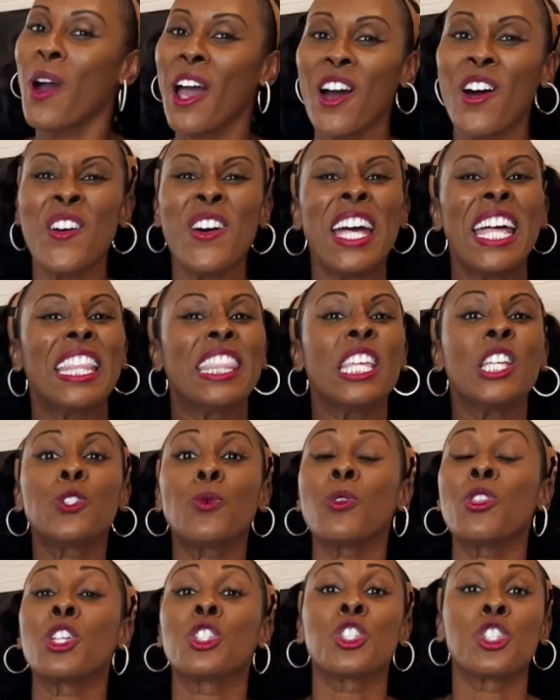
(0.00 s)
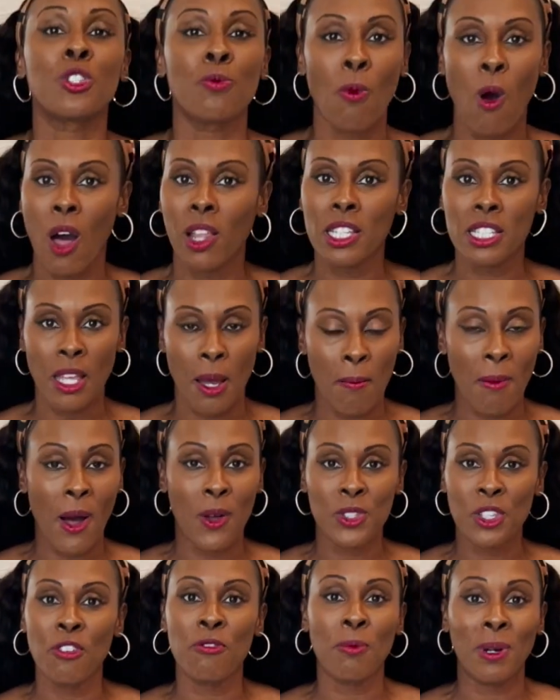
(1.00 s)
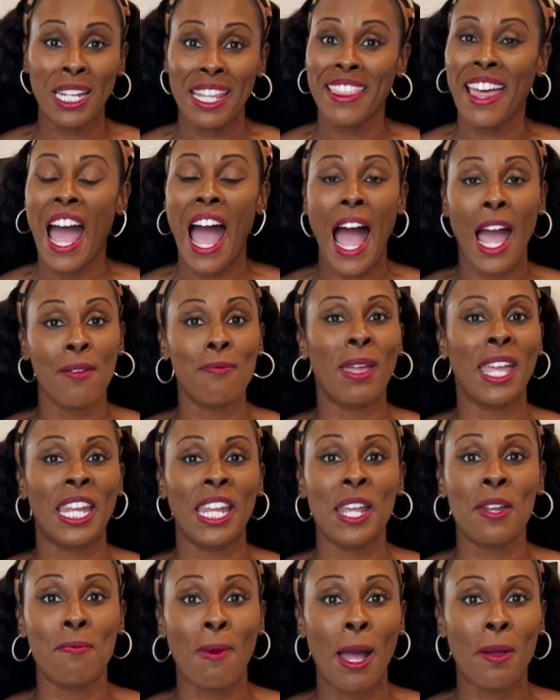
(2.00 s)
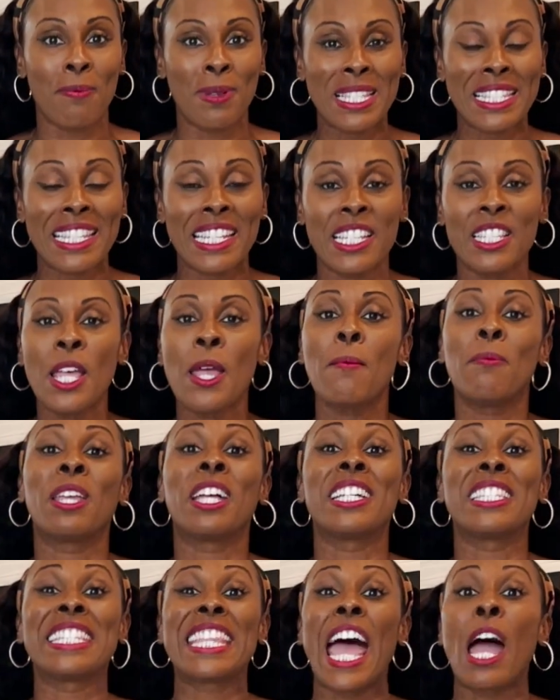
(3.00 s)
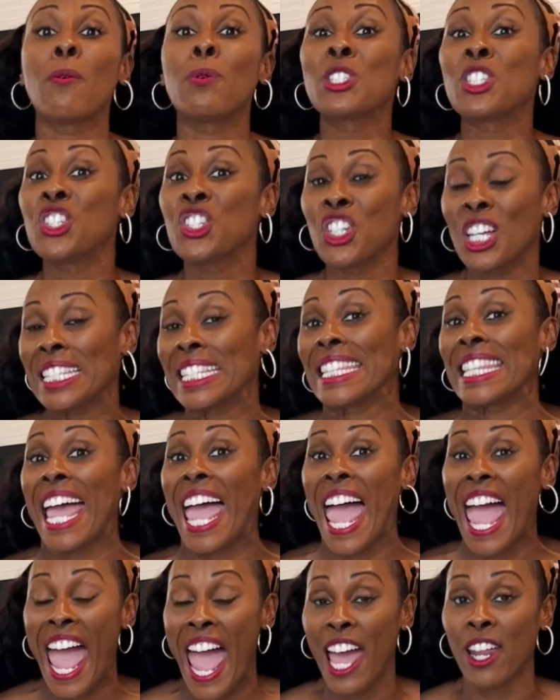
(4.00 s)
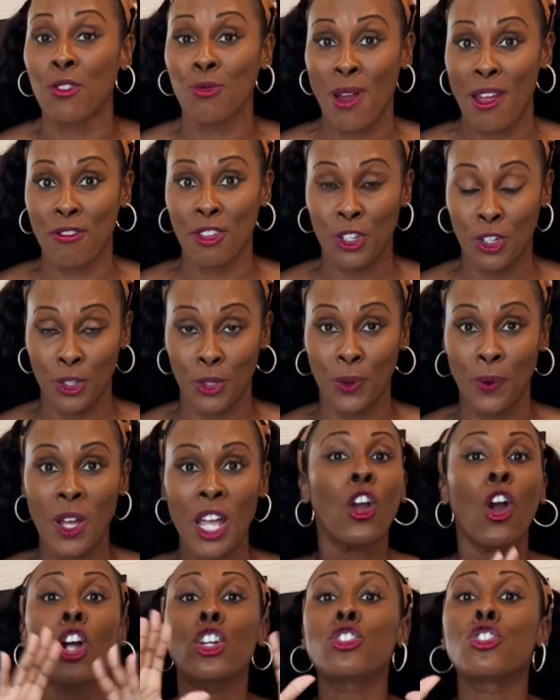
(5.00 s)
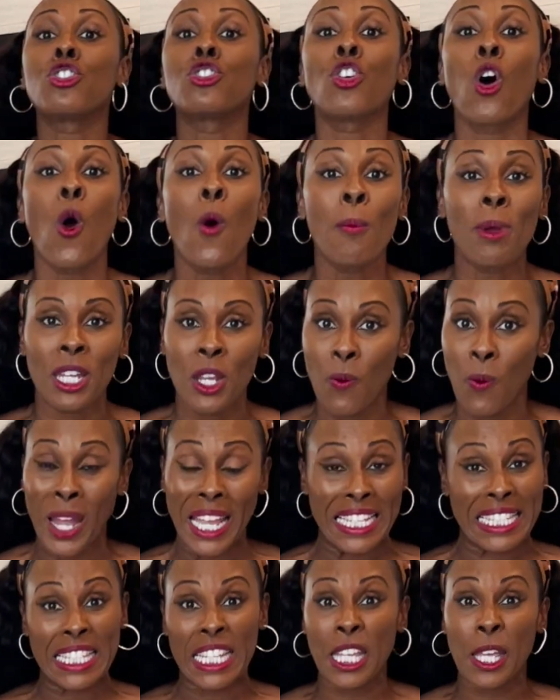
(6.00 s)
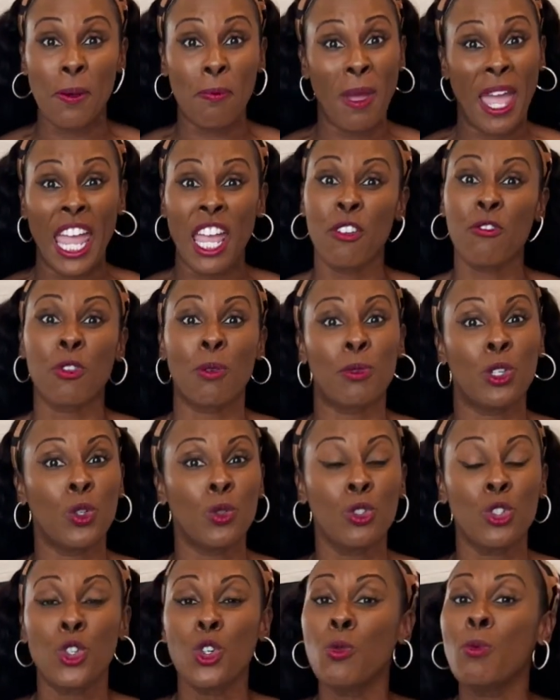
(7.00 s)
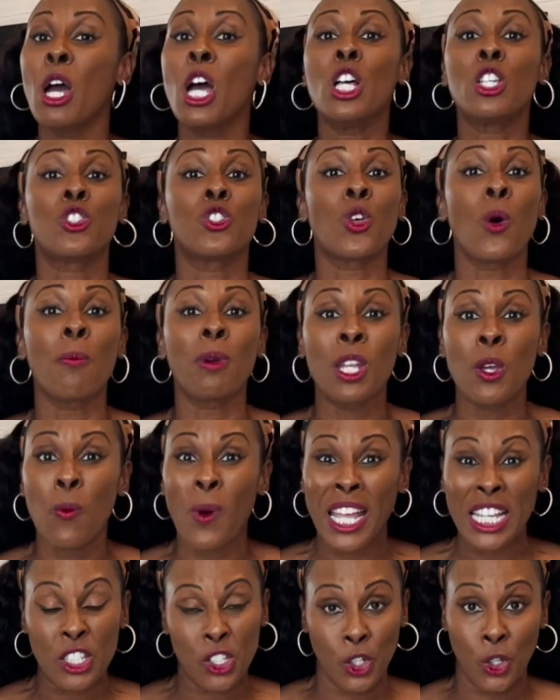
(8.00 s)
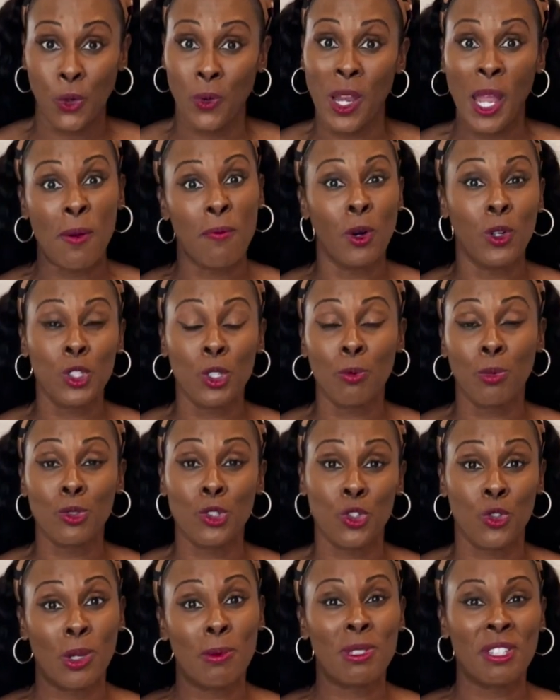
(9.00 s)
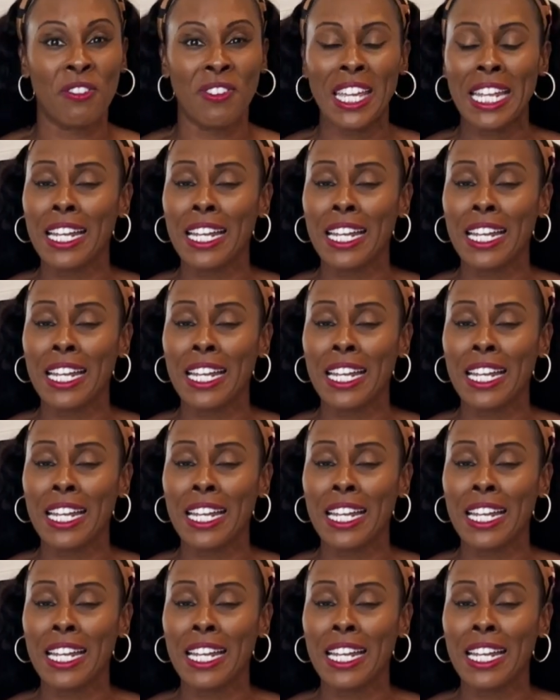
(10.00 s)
Well, these were the smallest amounts of money that I made in my business because that was just the ad revenue. There are so many ways to get paid from YouTube, so many ways to create multiple streams of